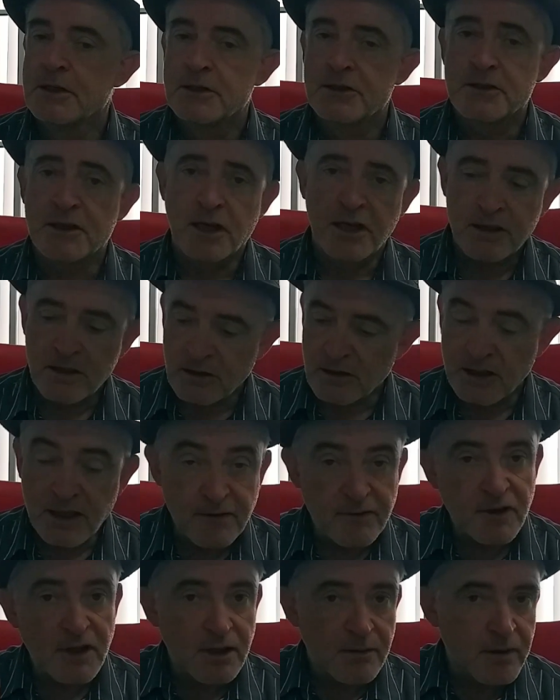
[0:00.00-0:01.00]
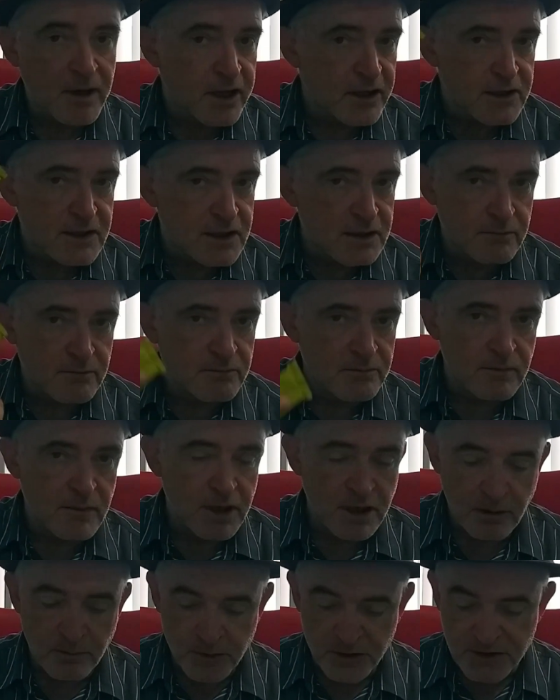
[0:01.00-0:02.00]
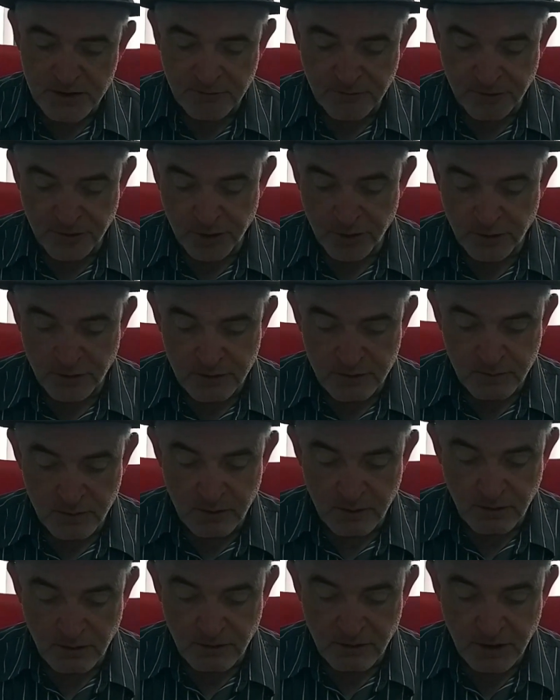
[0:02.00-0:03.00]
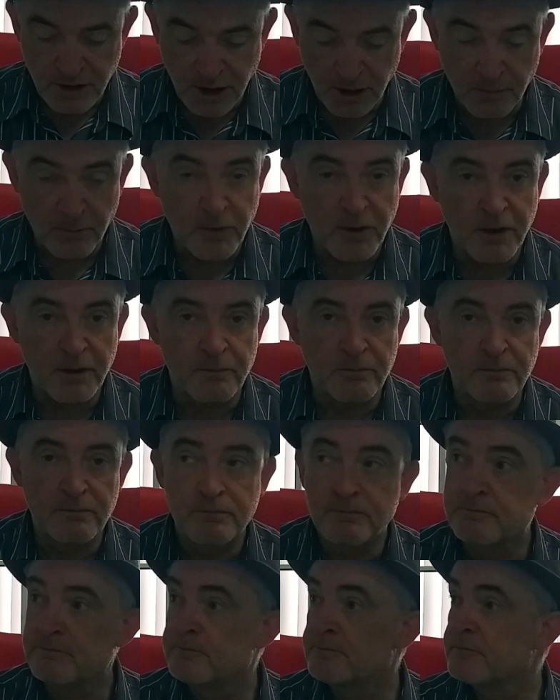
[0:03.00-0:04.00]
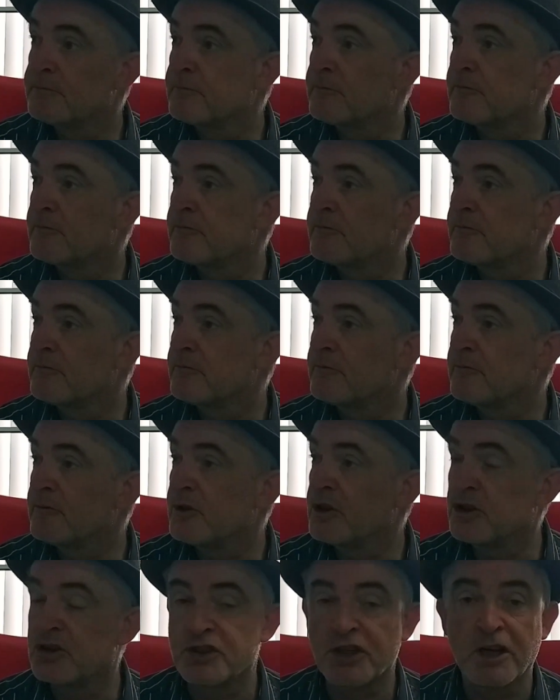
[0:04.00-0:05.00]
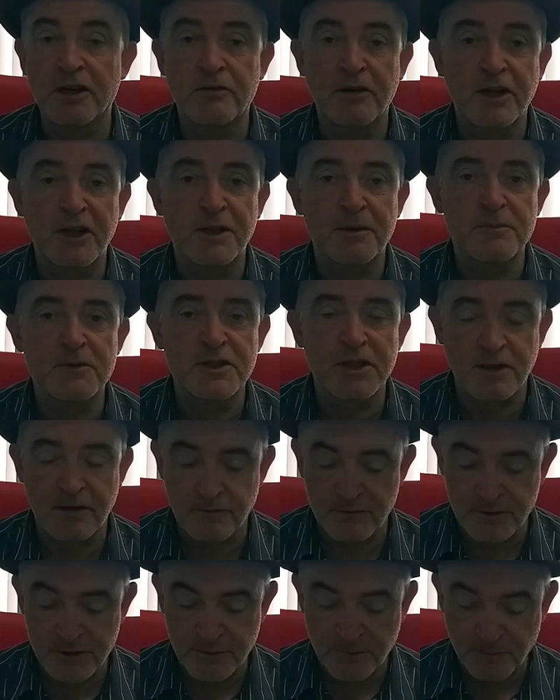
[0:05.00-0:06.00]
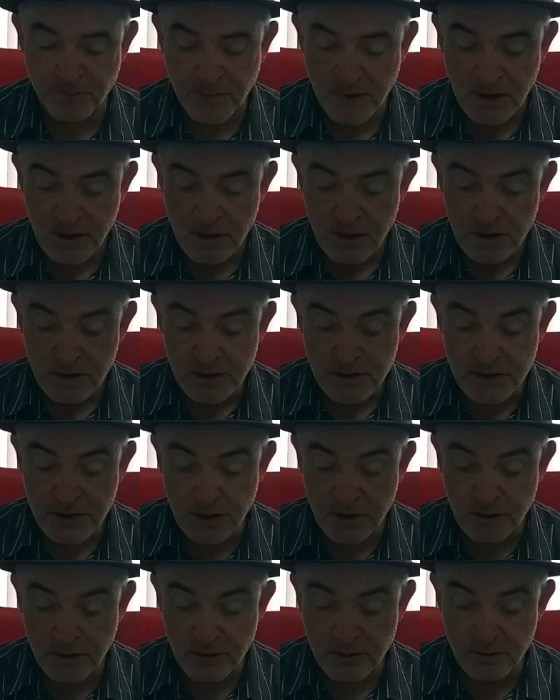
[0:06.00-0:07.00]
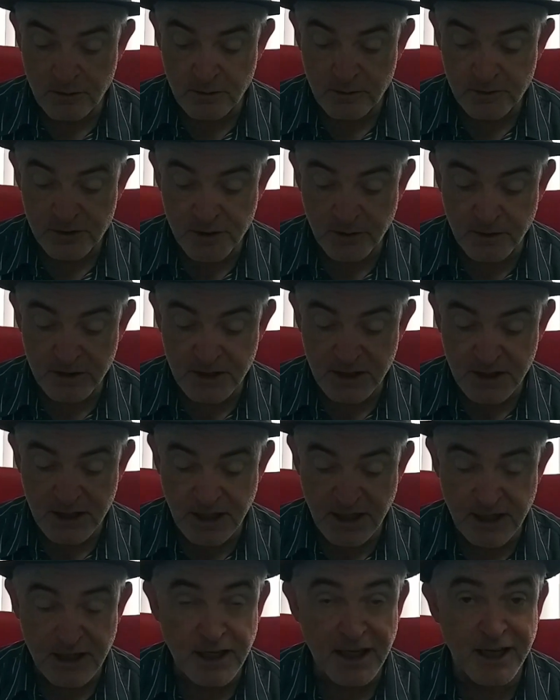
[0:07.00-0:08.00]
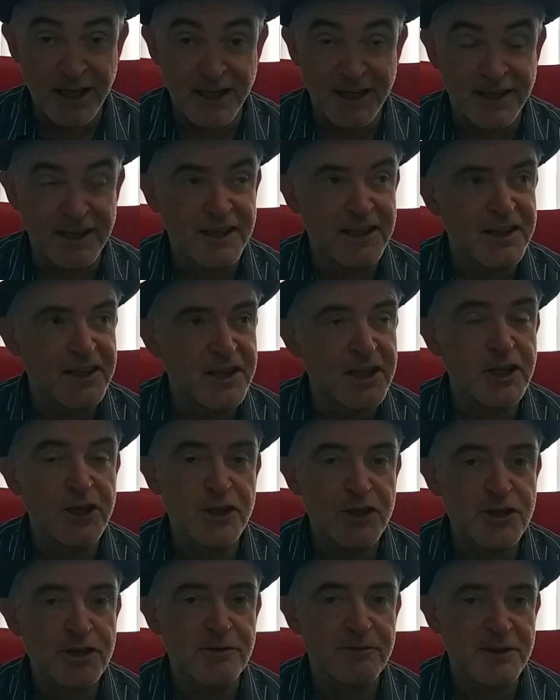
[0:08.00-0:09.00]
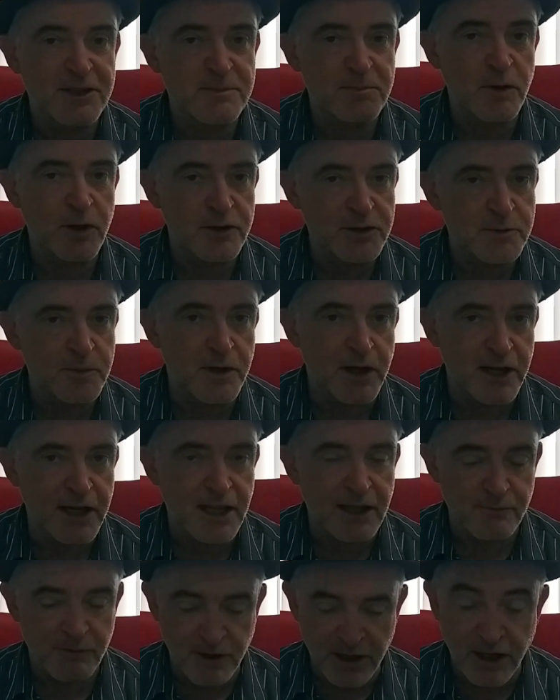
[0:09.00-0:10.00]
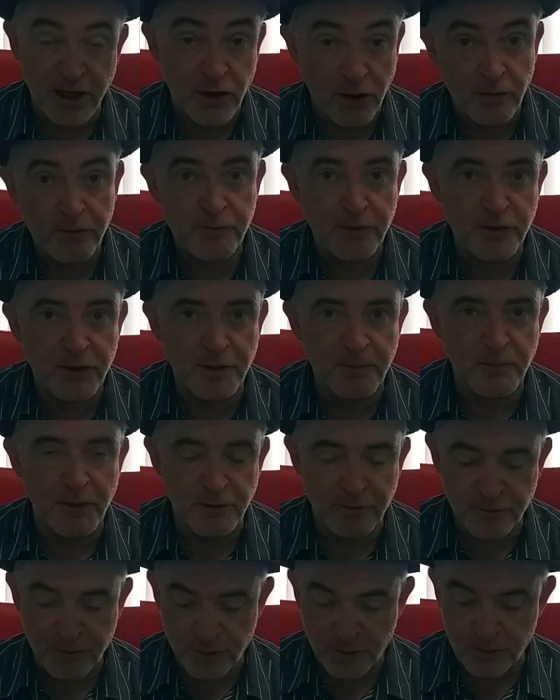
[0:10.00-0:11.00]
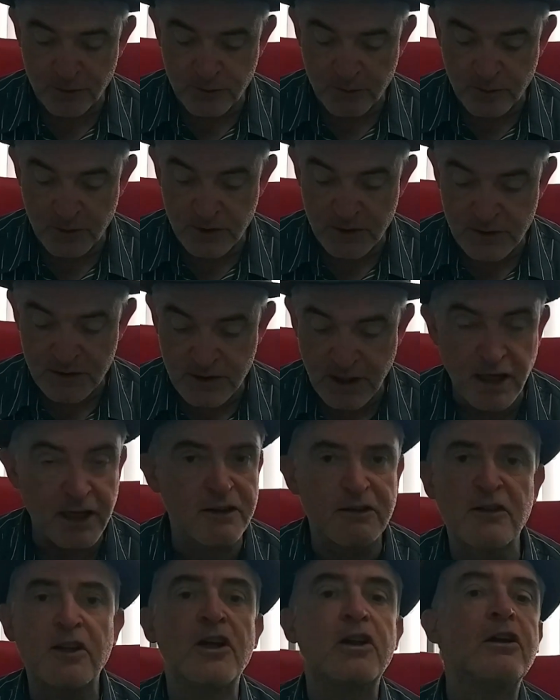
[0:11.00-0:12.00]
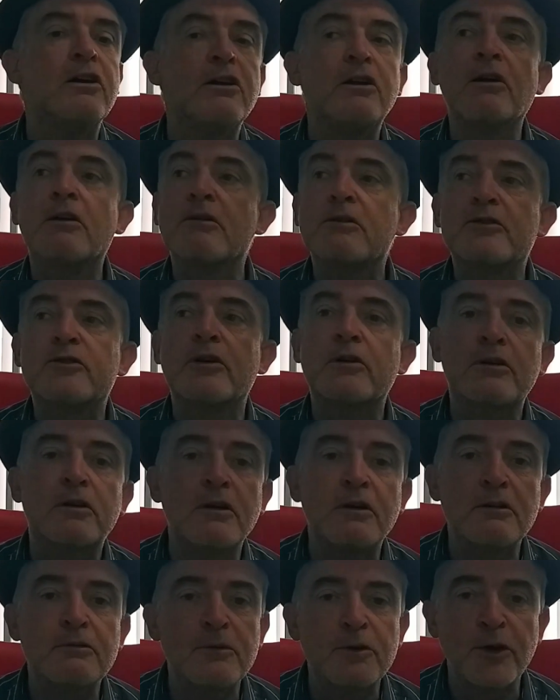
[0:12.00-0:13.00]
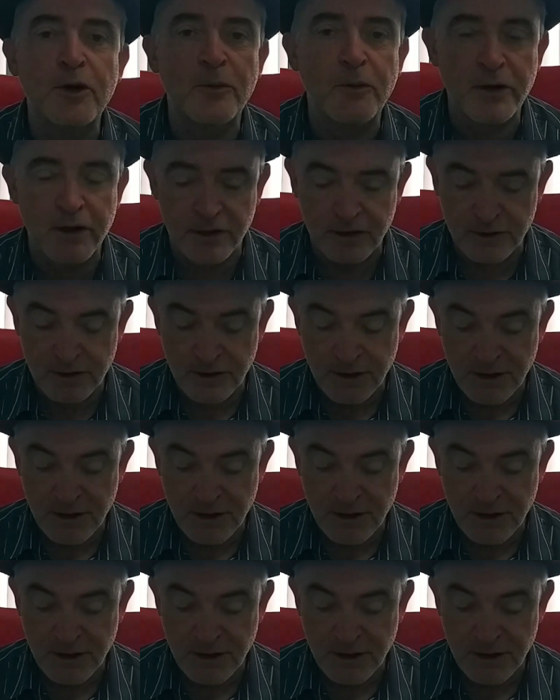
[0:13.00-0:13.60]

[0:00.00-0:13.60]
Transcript: So I thought giving them like some little bits of food will help them regenerate themselves. So I did that. And the initial response when I offered them the food was like, no, it's okay, we don't want it.